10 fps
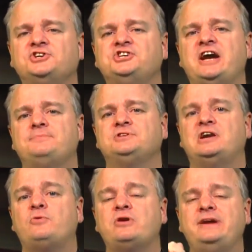Chaps, and
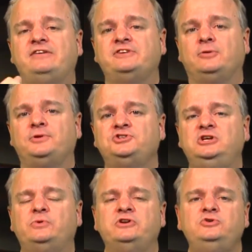I want to make available to
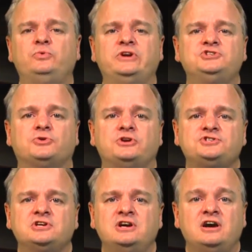you a new
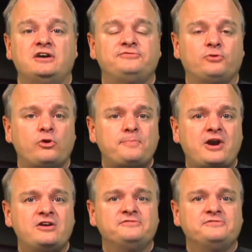resource a four part